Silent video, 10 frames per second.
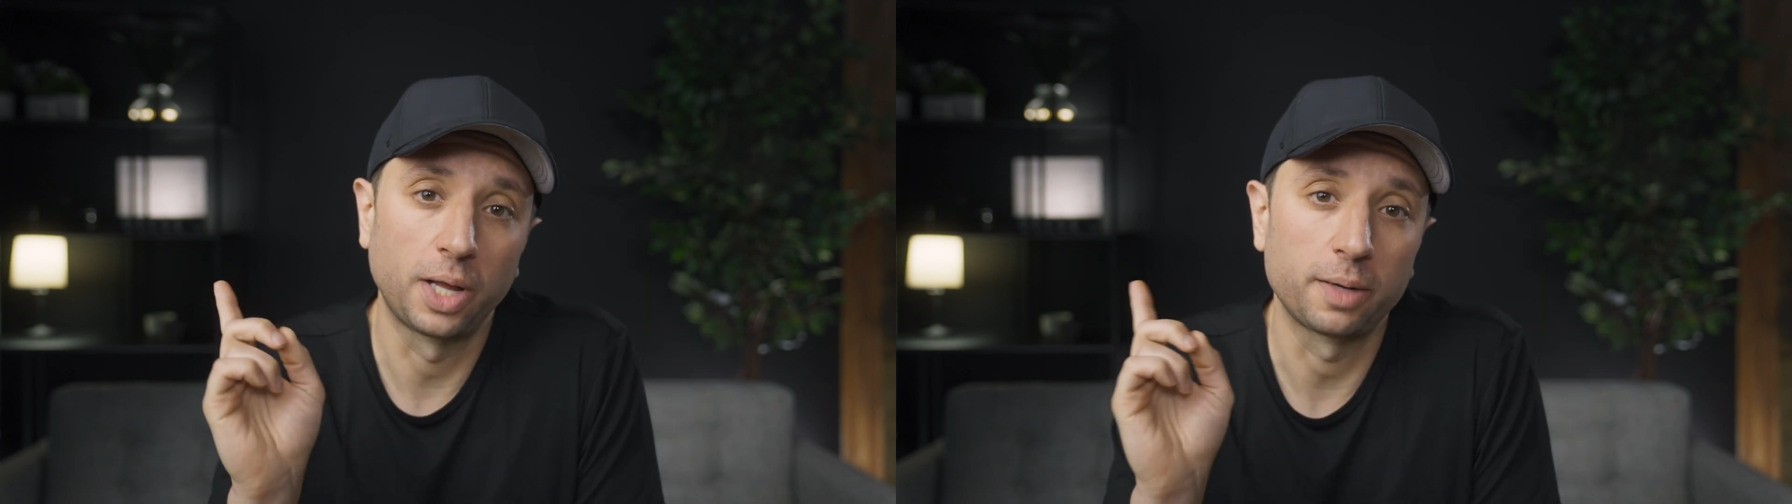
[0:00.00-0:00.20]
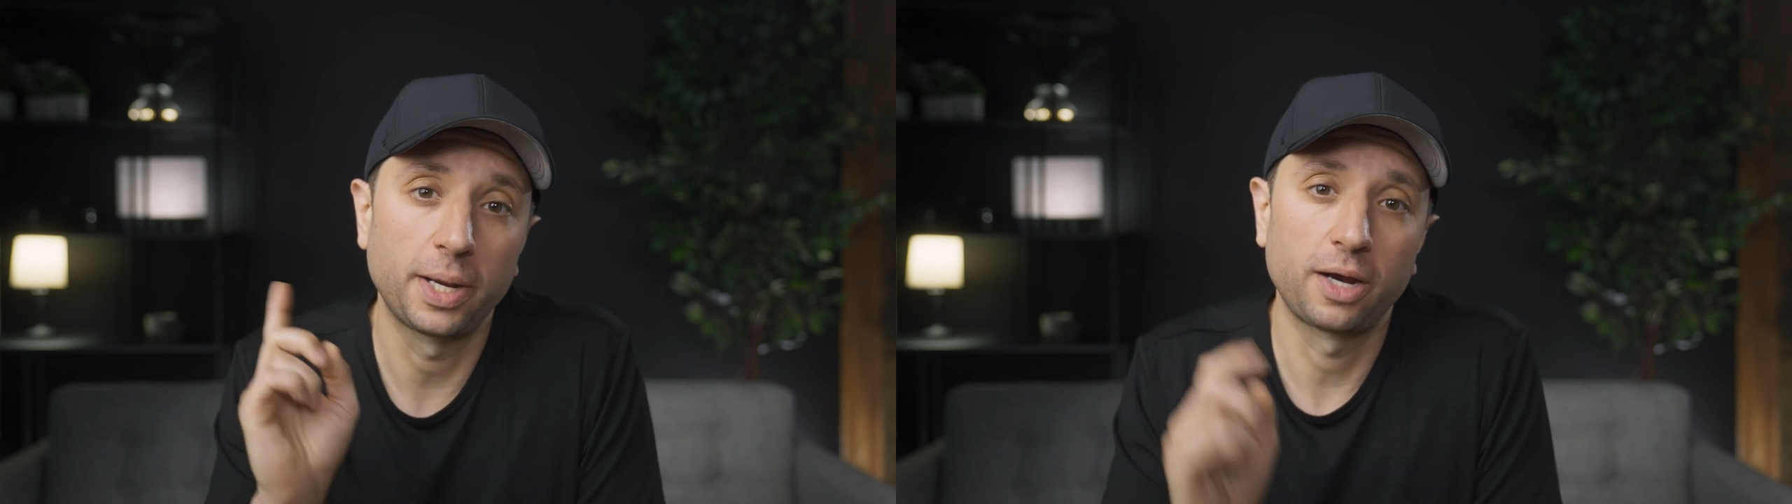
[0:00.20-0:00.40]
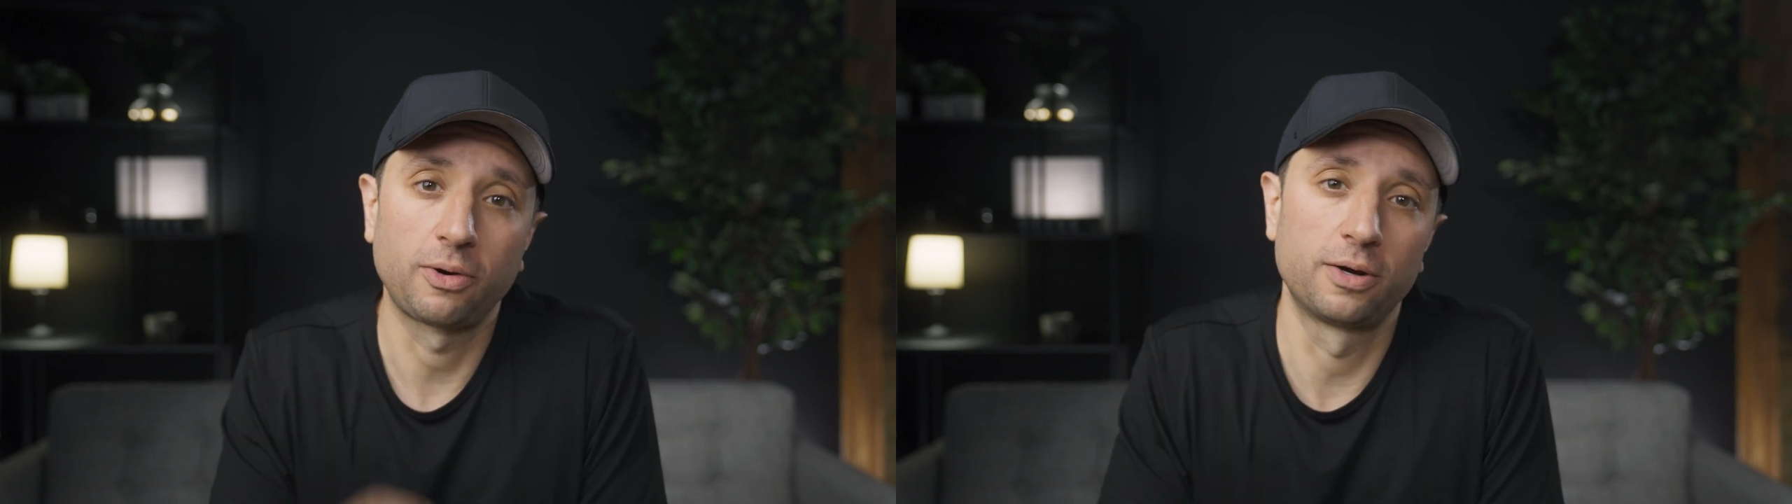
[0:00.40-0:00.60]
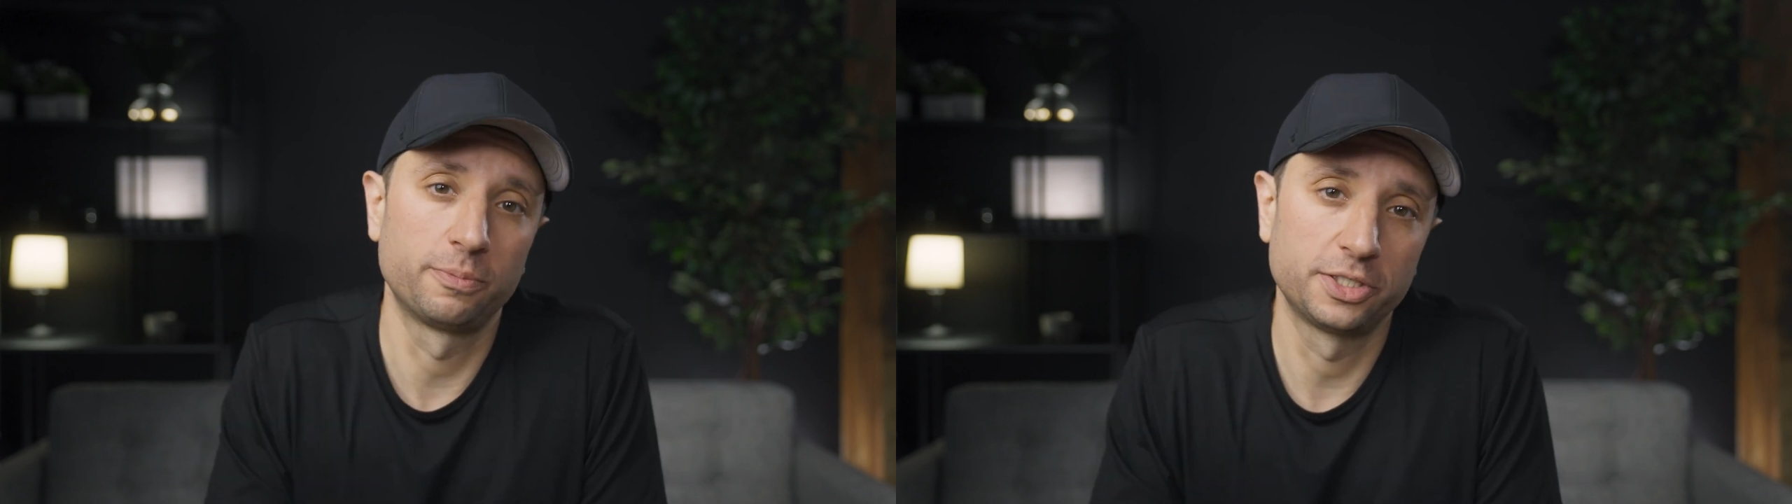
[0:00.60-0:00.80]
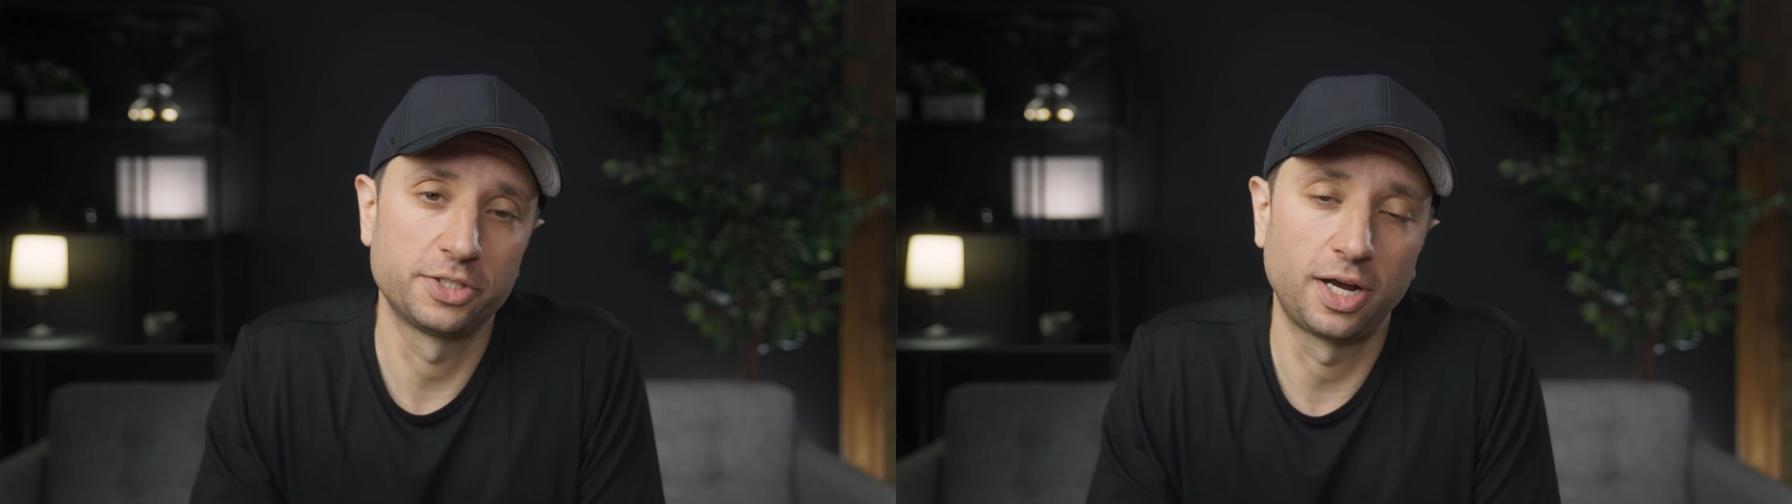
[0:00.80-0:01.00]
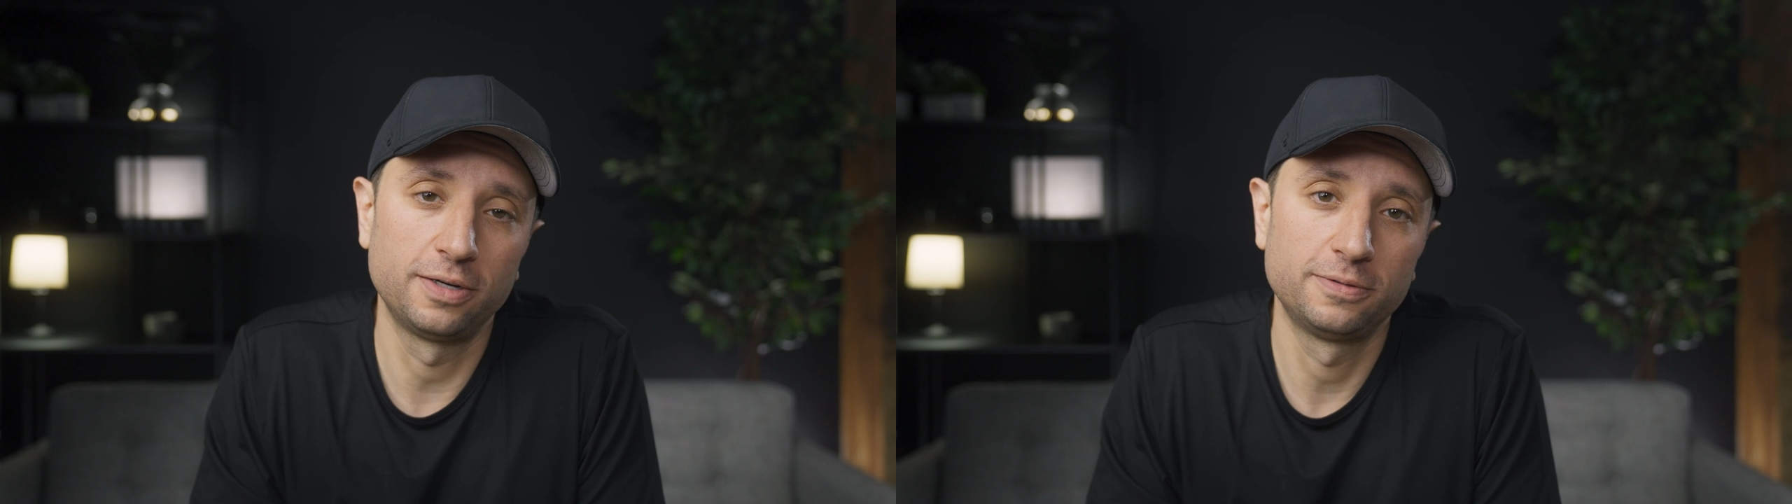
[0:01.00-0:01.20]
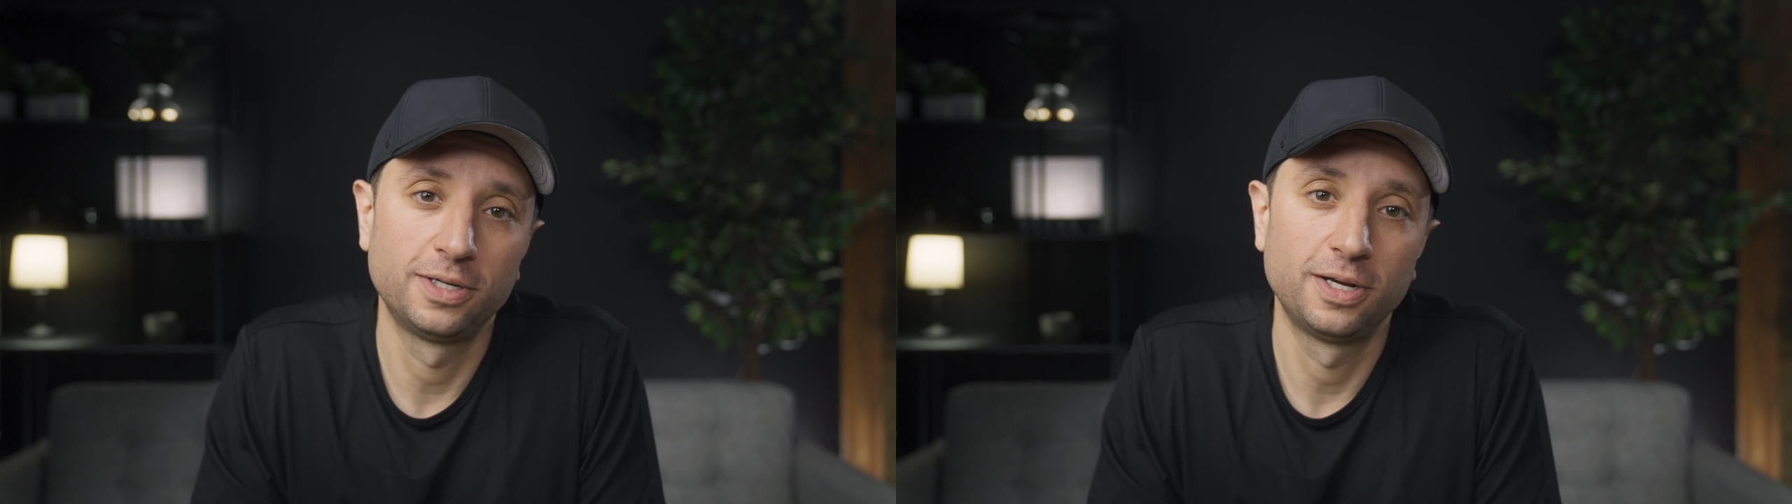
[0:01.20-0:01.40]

black background in my shot.